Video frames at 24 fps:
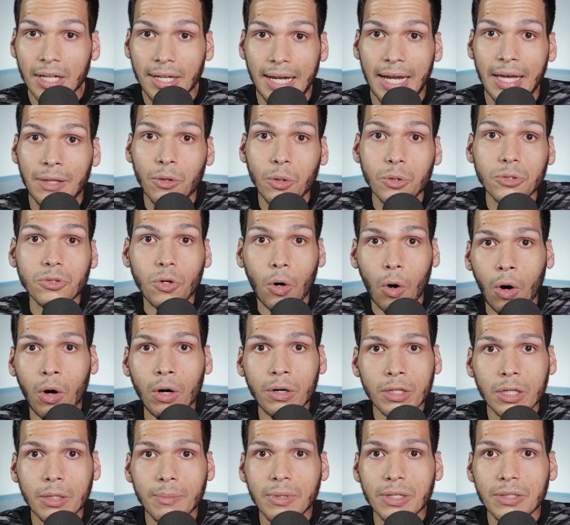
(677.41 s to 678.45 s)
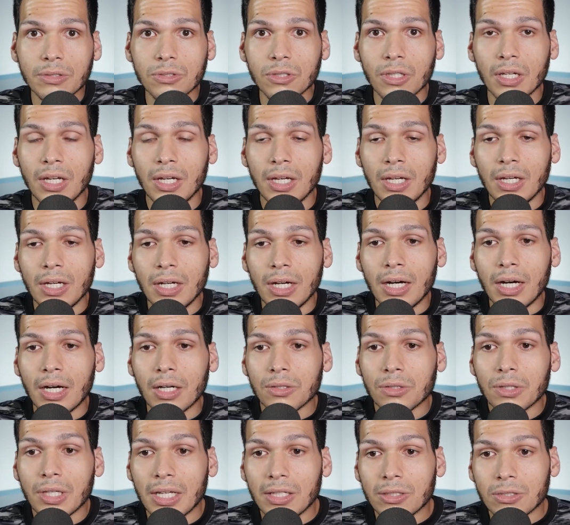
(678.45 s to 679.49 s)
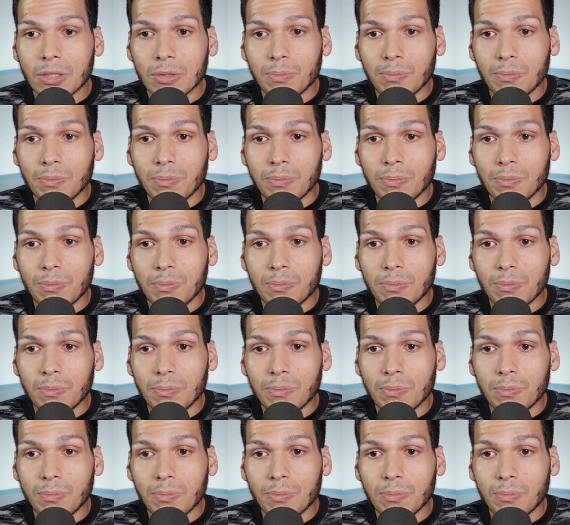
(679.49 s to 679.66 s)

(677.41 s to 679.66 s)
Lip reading: and those arguments lead to